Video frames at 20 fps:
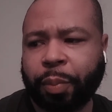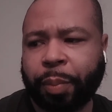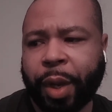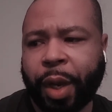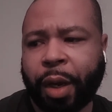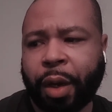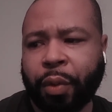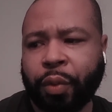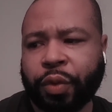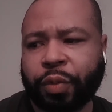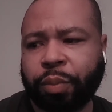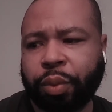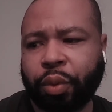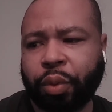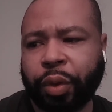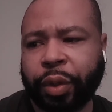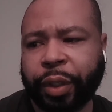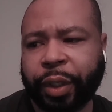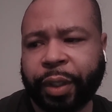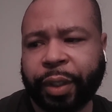Powell was
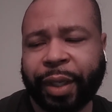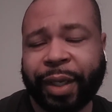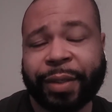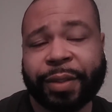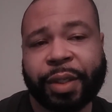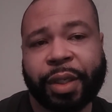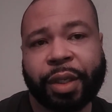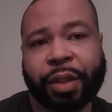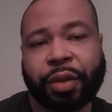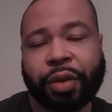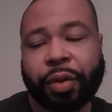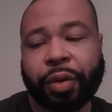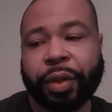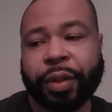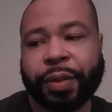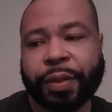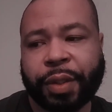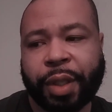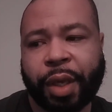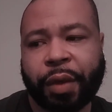born in
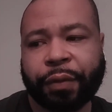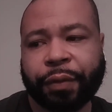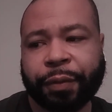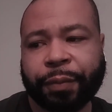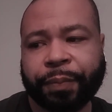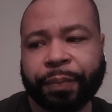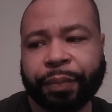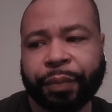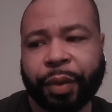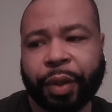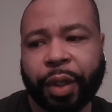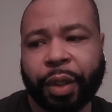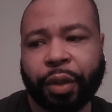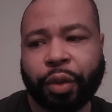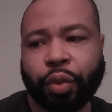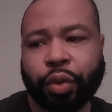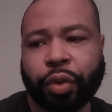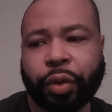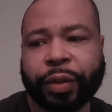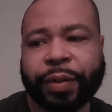1937 in
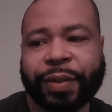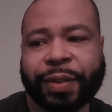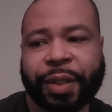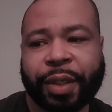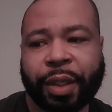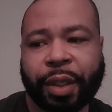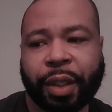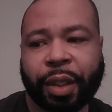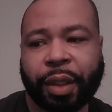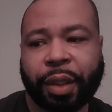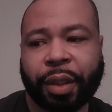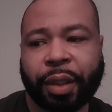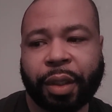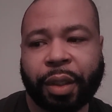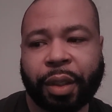New York City.